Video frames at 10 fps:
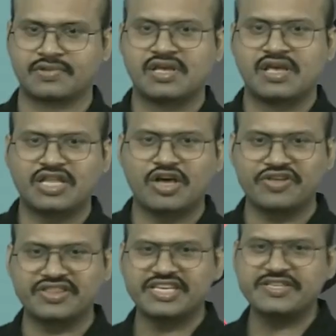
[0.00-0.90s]
Now
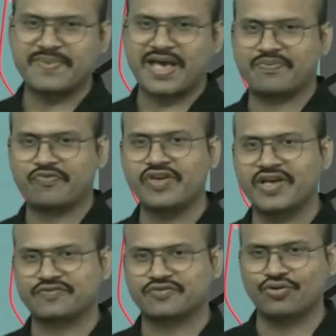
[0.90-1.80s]
in this map, we
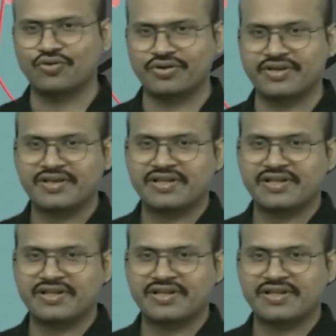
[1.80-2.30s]
have shown